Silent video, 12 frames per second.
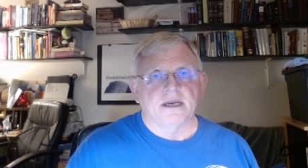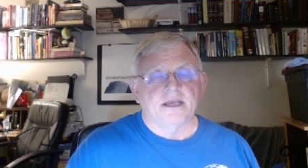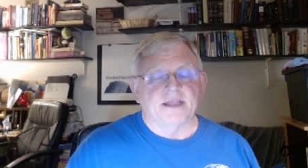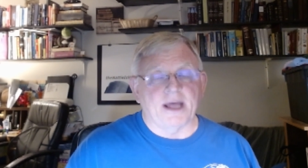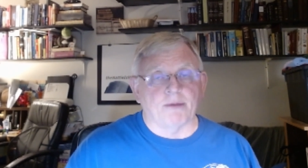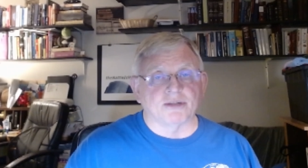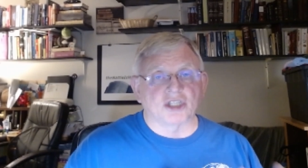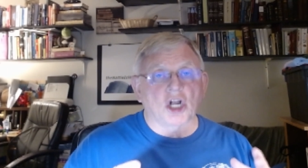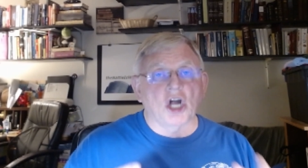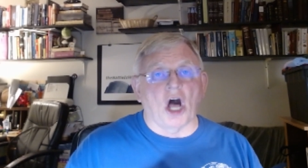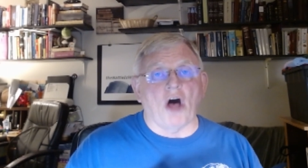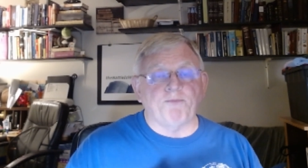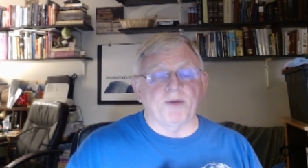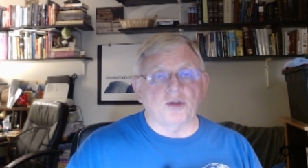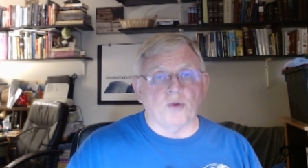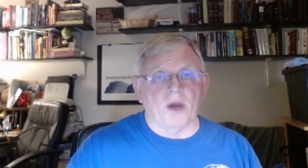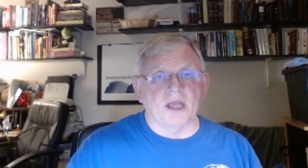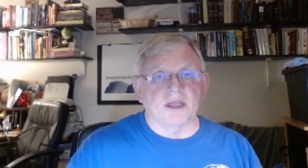That was a gulf
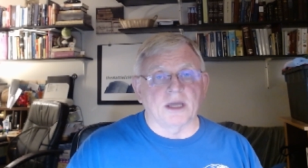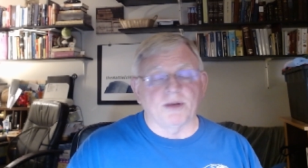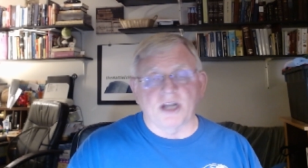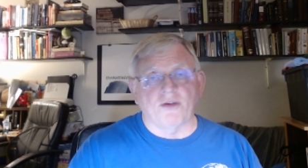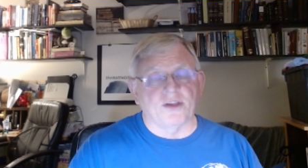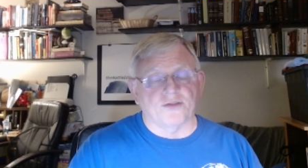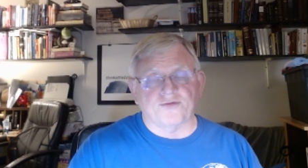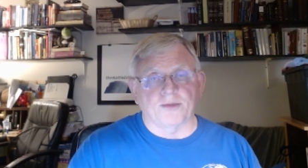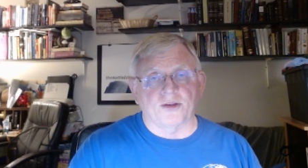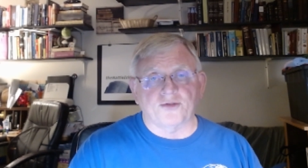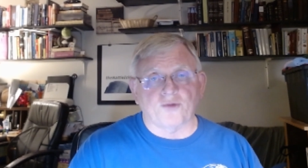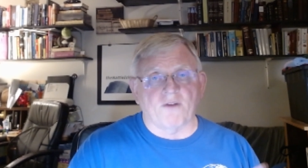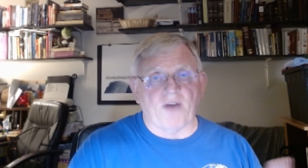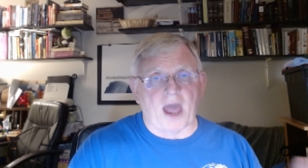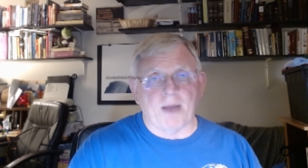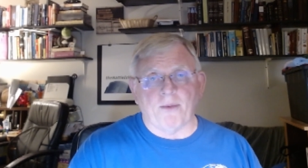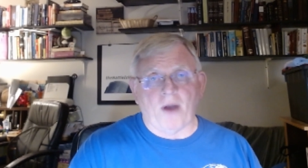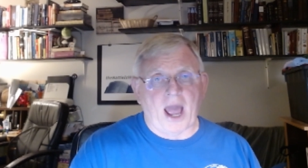between them. We know this from the story of
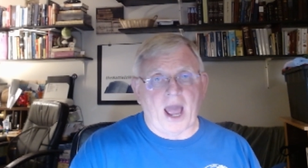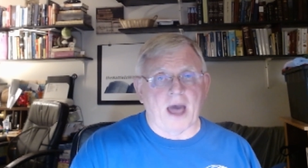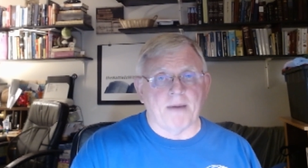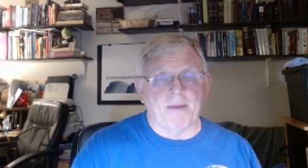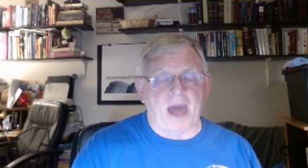Abraham